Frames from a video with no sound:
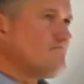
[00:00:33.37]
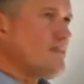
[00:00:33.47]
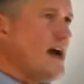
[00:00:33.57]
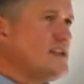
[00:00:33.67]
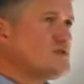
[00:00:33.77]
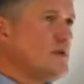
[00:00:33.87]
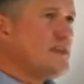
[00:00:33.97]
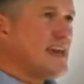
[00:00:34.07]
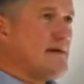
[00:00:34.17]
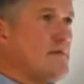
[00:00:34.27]
And it's one
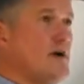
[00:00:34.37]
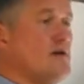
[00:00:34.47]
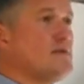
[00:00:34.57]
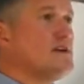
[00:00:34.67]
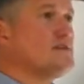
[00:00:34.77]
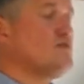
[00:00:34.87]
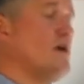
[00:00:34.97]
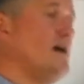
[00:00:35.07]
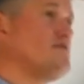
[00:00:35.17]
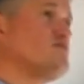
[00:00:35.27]
that came about because
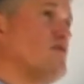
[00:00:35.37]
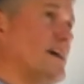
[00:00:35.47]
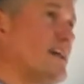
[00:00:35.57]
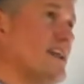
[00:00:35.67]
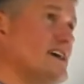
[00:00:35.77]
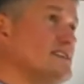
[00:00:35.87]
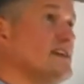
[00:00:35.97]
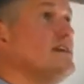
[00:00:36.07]
what I was recognizing